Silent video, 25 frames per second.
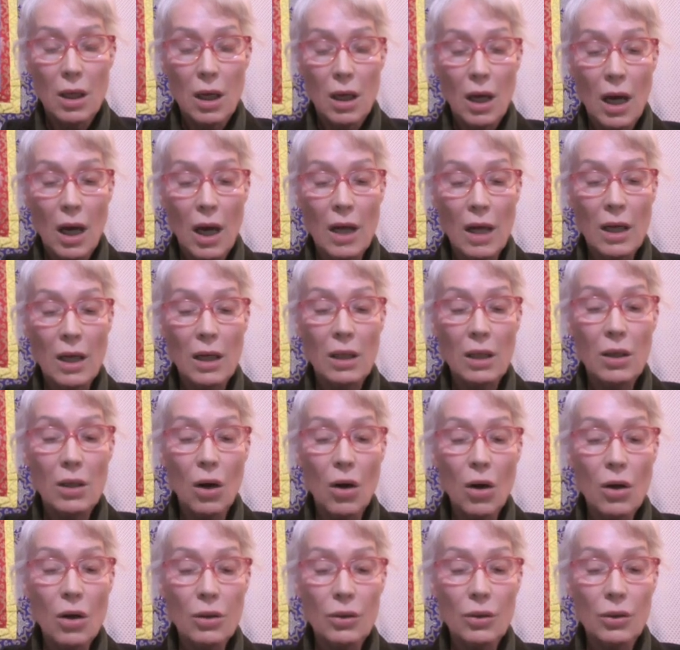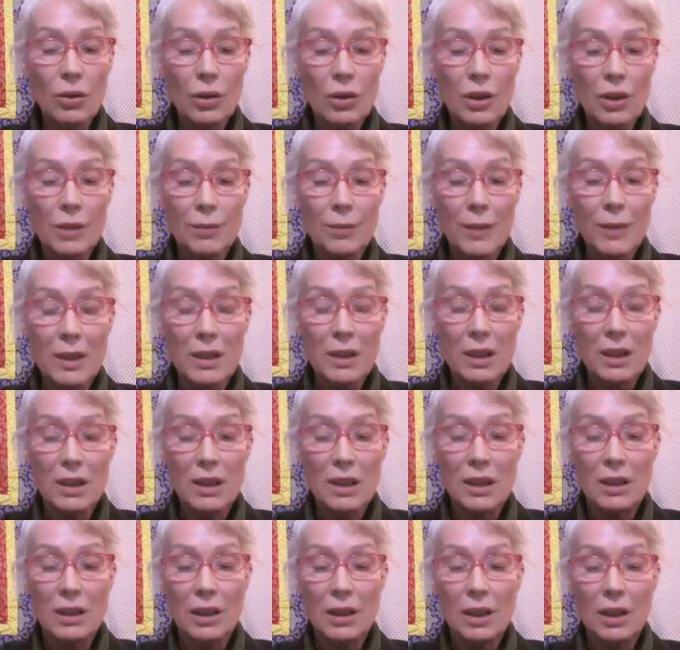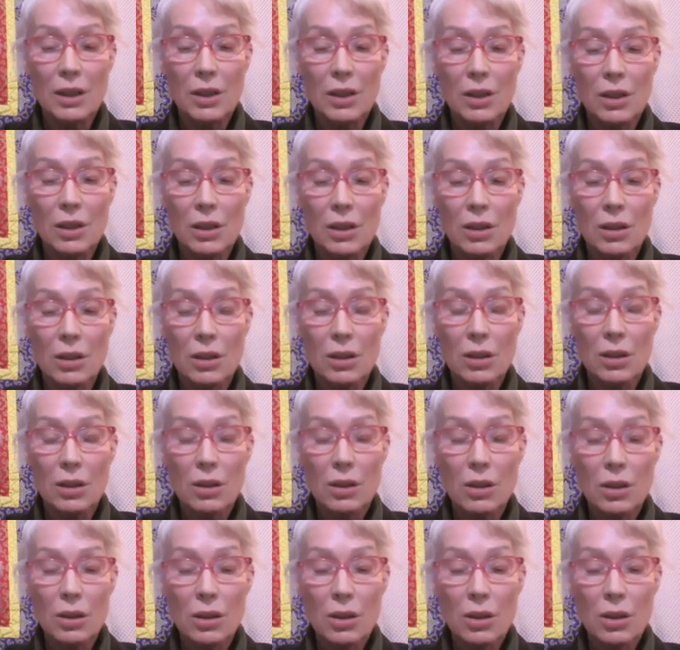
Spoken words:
and it also expresses the teachings